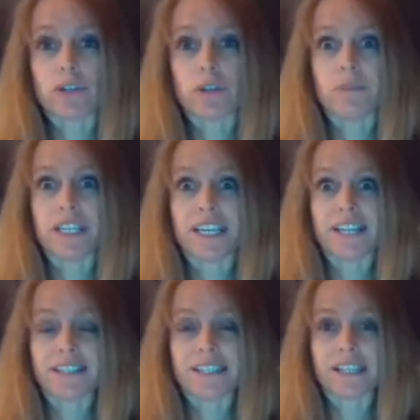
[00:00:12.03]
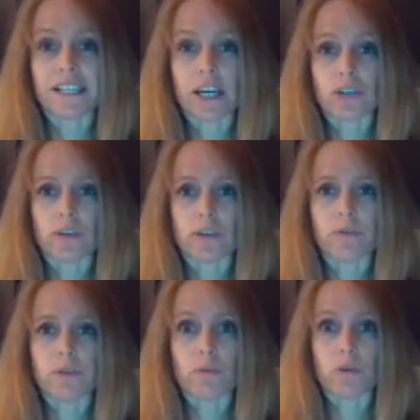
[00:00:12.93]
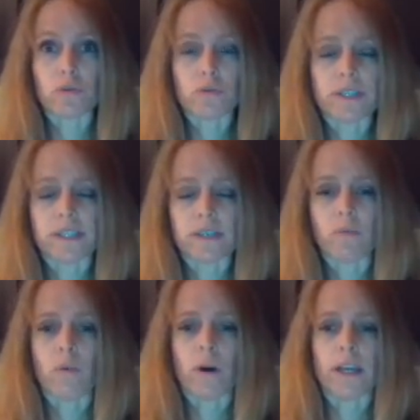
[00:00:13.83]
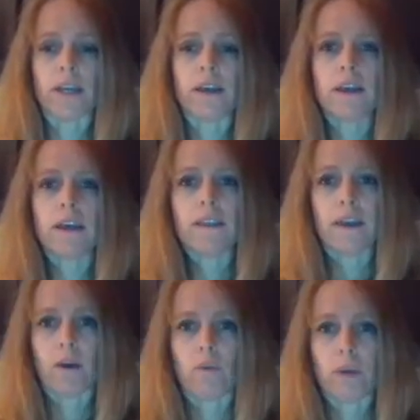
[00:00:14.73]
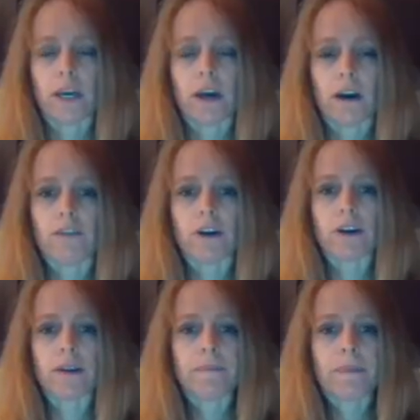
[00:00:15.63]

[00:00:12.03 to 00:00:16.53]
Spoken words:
to the PTSD lecture that was the most recent one that we covered.